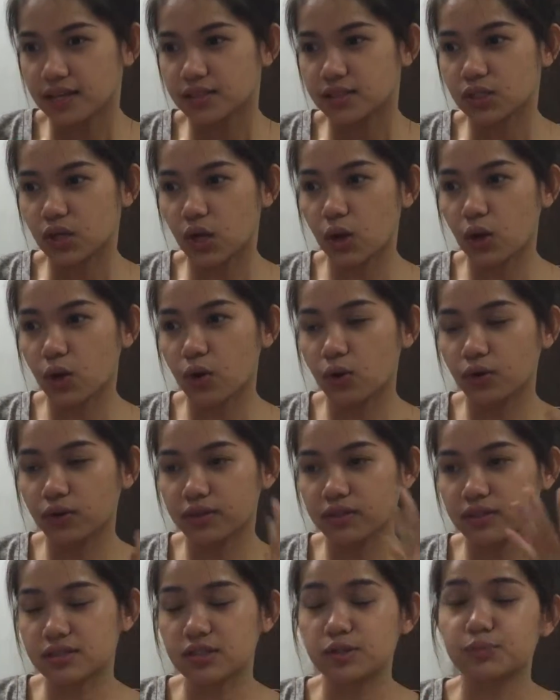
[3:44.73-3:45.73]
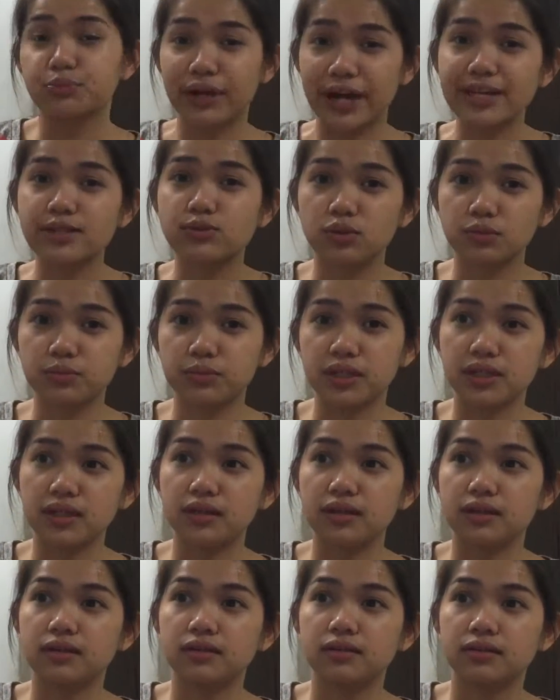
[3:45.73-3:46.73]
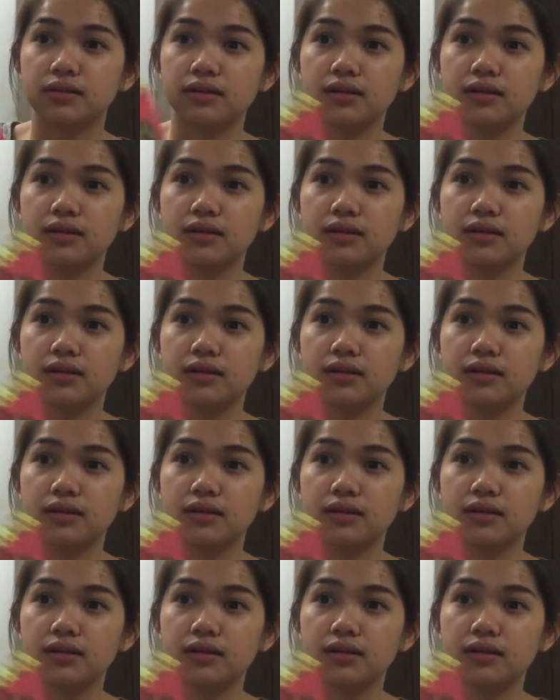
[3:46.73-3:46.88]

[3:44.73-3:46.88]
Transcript: So the surprise will be